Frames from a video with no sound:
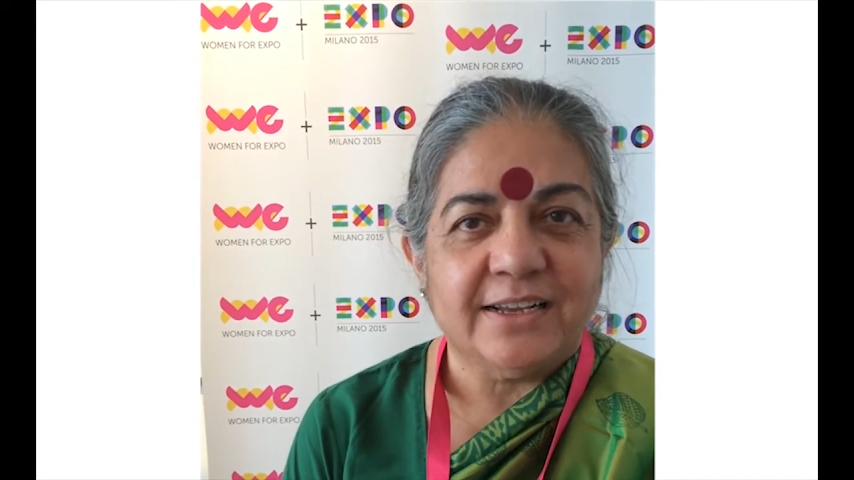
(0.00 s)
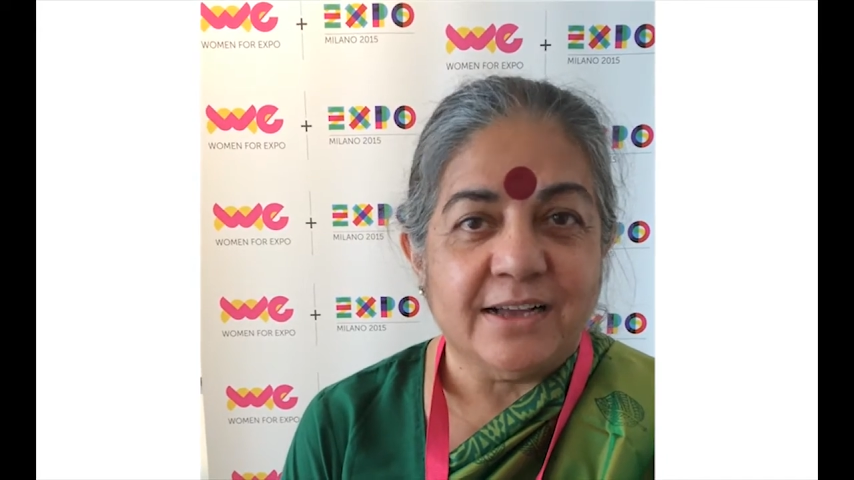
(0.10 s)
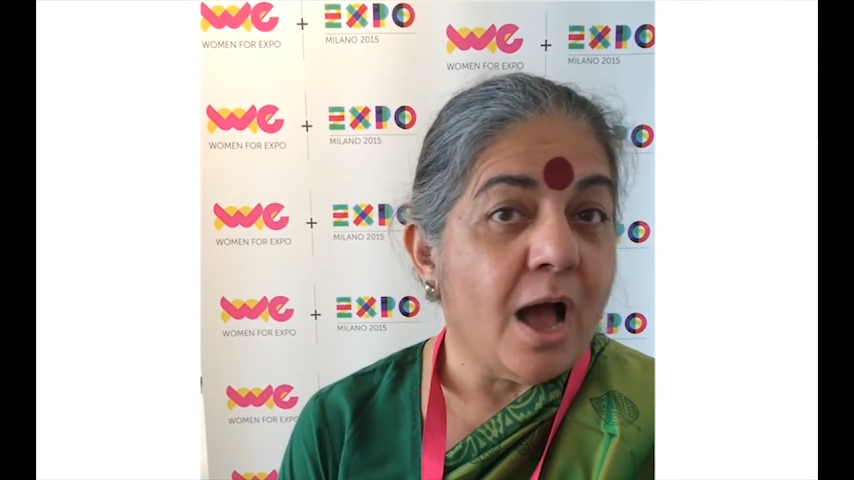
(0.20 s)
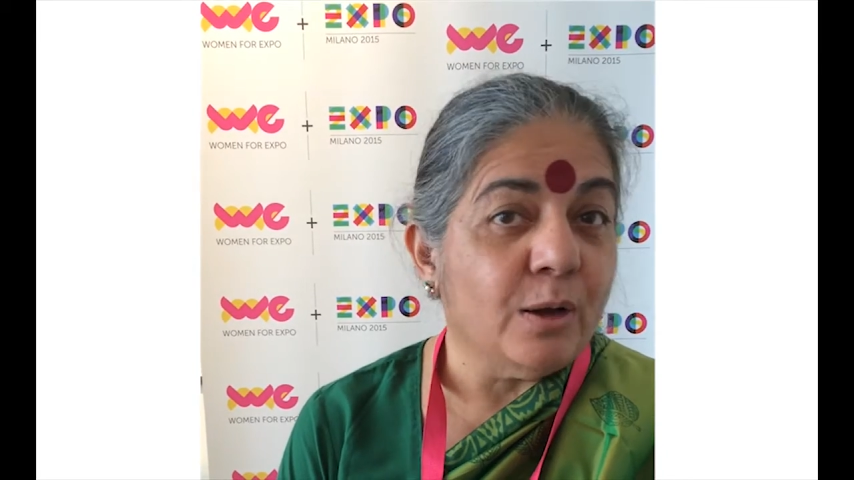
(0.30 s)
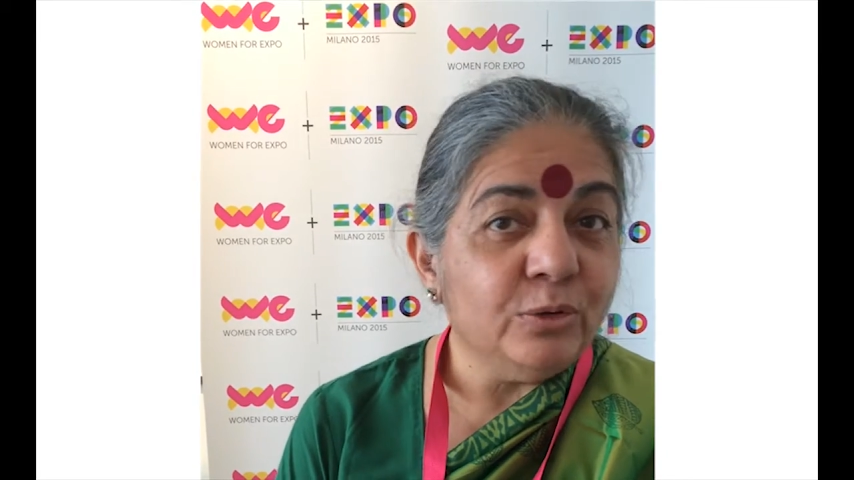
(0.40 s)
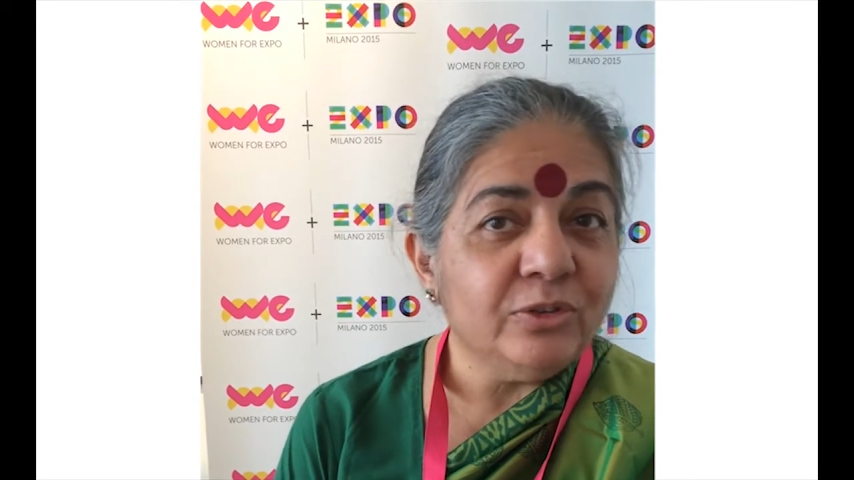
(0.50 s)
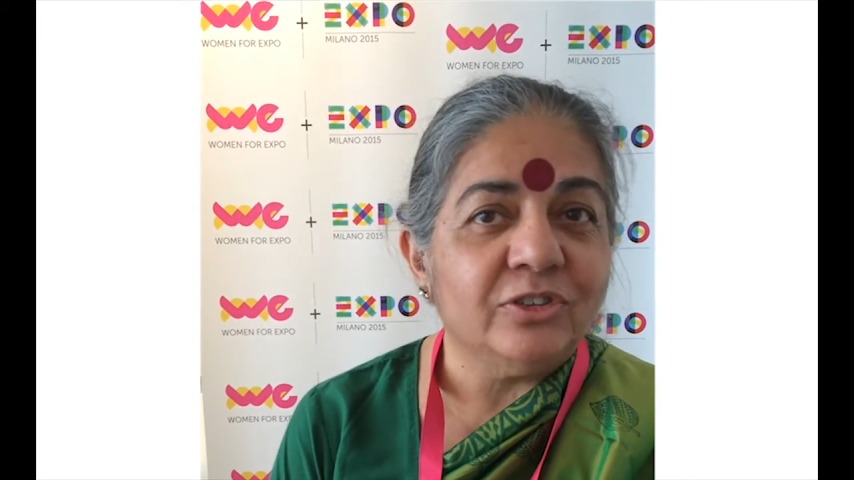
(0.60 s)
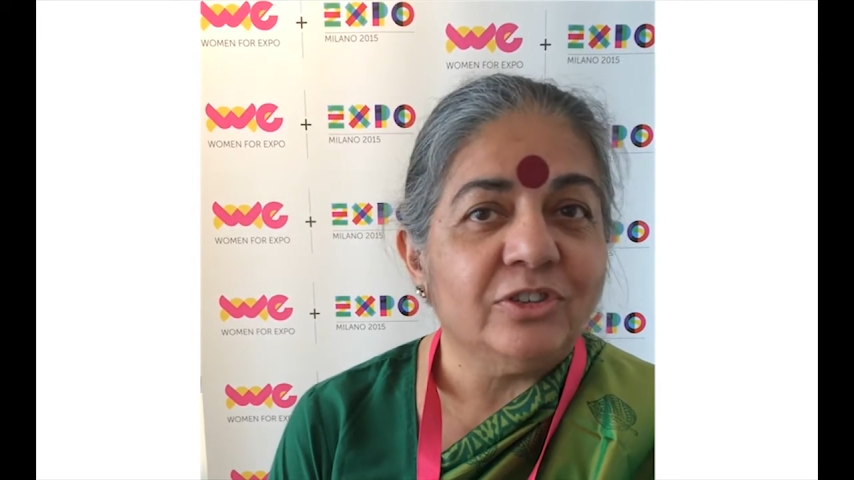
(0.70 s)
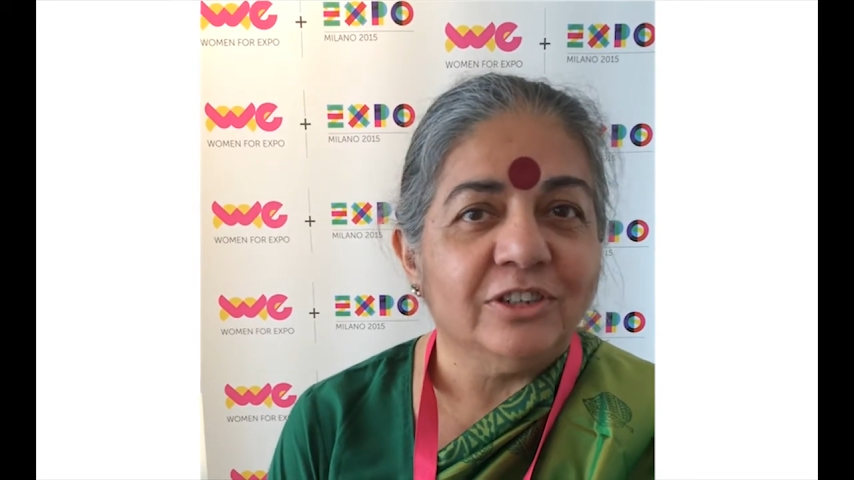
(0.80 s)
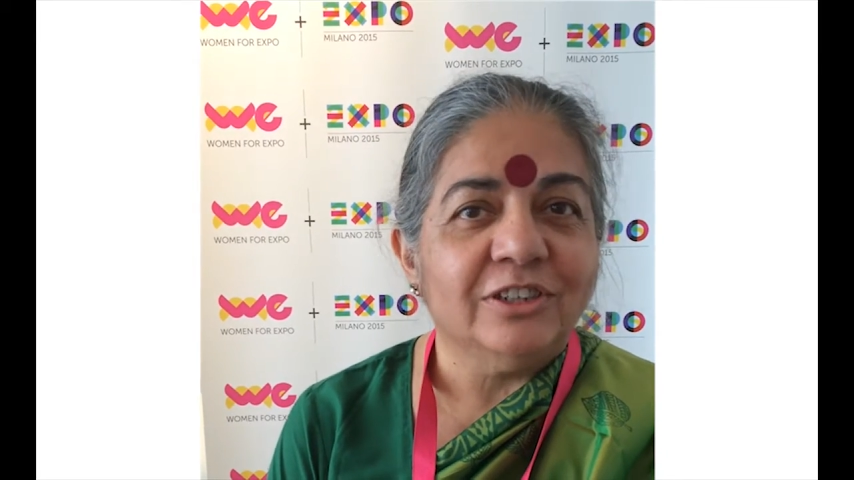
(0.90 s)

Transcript: count